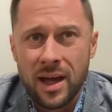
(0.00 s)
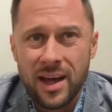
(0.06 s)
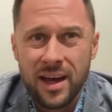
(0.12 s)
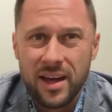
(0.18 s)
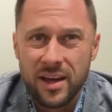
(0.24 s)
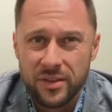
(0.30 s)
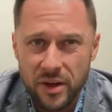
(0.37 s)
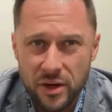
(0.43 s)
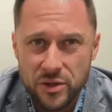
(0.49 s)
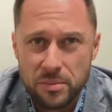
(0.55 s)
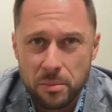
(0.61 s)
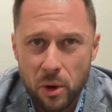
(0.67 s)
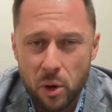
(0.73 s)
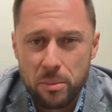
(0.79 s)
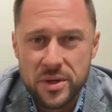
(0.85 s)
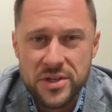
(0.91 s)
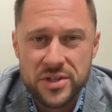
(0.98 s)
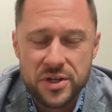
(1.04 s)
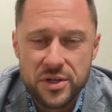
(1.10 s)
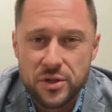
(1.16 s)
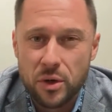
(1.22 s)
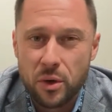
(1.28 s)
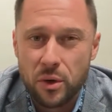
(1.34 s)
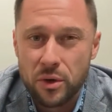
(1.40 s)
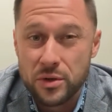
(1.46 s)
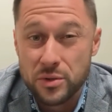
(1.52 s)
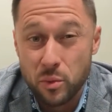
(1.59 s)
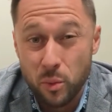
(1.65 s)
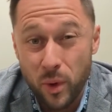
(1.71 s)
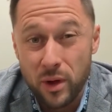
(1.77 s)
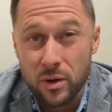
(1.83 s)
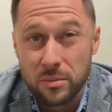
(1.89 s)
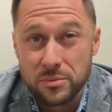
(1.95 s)
Hey there, small business owners.
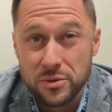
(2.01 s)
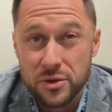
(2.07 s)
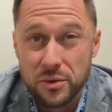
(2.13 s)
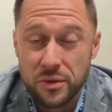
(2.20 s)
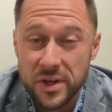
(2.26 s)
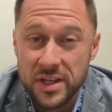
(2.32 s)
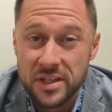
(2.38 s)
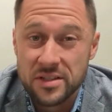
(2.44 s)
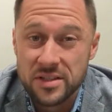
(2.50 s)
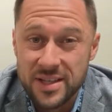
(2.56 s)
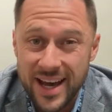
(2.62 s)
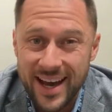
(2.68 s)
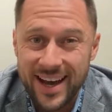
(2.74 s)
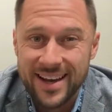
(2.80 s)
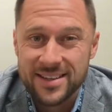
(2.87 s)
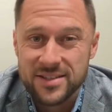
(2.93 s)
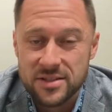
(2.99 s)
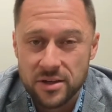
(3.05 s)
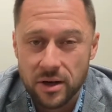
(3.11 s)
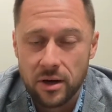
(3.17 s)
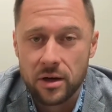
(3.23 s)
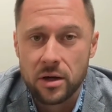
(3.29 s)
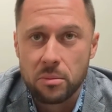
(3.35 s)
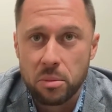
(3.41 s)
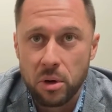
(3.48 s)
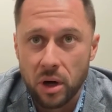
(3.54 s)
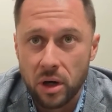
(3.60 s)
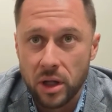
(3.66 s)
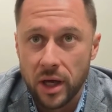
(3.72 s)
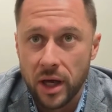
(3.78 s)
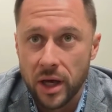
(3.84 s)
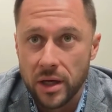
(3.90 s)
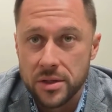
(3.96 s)
Welcome to the Tax Talk
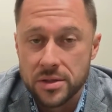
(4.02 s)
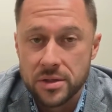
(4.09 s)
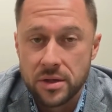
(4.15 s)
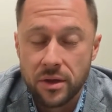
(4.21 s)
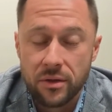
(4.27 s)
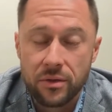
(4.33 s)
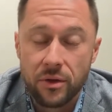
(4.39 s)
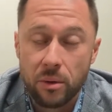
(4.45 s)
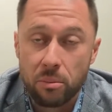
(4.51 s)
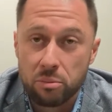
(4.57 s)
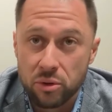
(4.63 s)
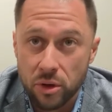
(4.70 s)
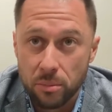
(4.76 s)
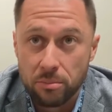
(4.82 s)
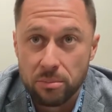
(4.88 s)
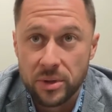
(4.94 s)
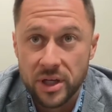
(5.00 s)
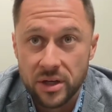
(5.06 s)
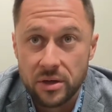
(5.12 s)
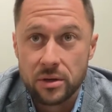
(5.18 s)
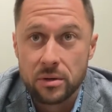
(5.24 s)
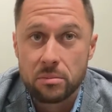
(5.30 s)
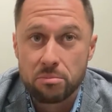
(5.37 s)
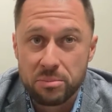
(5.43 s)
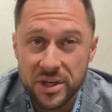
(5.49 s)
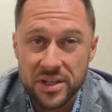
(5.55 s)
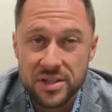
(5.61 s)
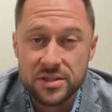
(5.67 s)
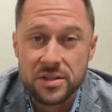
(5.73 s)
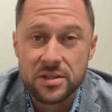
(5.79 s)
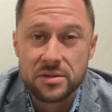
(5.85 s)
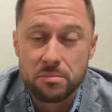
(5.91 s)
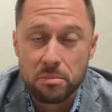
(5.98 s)
Podcast, the premier
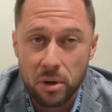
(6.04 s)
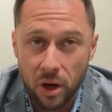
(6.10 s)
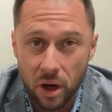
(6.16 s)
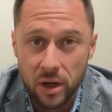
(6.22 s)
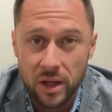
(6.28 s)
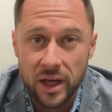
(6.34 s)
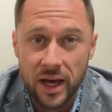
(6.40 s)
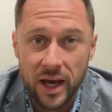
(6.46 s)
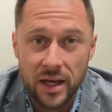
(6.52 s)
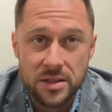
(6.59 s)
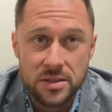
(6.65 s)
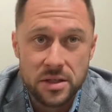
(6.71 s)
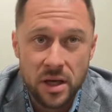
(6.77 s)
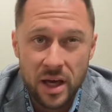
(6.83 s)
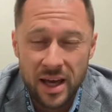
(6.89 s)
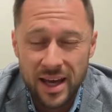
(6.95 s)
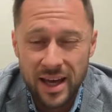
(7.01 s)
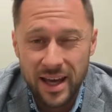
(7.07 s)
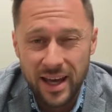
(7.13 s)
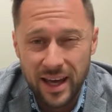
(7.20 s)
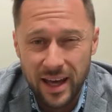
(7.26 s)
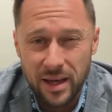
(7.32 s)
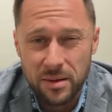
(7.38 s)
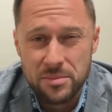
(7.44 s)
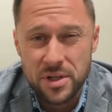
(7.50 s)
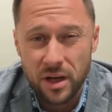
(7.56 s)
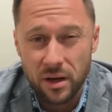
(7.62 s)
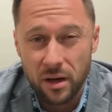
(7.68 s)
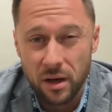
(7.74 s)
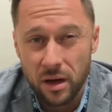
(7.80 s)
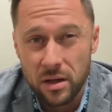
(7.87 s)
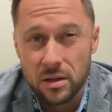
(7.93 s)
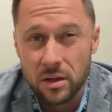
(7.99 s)
business podcast aimed at
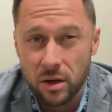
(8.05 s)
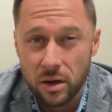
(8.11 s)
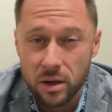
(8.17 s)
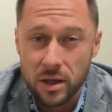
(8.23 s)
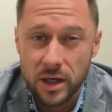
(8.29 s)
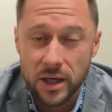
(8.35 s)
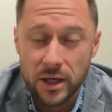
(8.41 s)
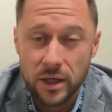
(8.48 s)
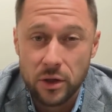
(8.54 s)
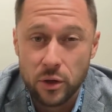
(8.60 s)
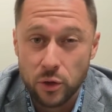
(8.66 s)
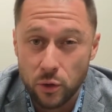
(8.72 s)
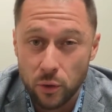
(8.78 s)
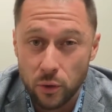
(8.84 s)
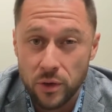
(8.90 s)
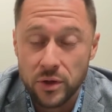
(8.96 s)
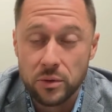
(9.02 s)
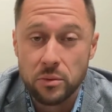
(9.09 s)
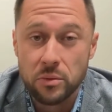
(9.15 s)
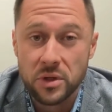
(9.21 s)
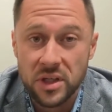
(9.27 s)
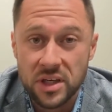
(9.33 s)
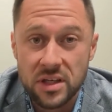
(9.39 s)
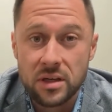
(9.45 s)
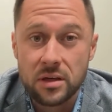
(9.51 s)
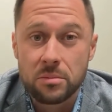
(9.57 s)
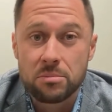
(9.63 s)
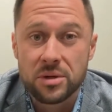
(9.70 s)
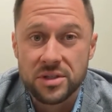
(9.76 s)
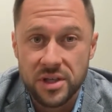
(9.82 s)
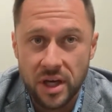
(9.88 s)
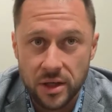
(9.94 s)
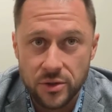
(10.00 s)
unlocking your unique
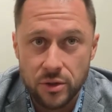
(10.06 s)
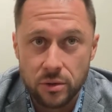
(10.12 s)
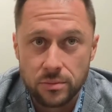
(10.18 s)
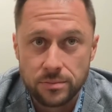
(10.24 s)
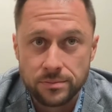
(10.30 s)
potential.